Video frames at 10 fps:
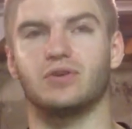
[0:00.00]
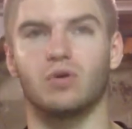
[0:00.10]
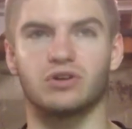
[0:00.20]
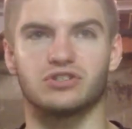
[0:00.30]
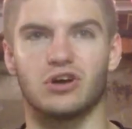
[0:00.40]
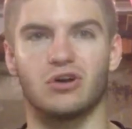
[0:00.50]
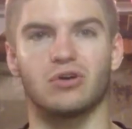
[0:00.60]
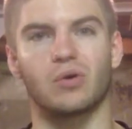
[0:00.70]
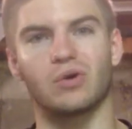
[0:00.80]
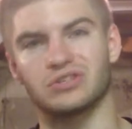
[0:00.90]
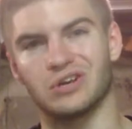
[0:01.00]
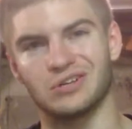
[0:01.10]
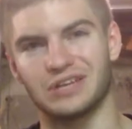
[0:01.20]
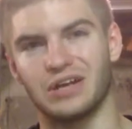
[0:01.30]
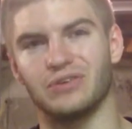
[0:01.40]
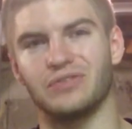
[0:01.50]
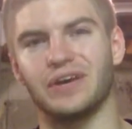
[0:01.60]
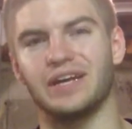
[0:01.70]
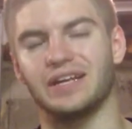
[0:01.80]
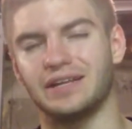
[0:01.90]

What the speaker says: cortisol is elevated,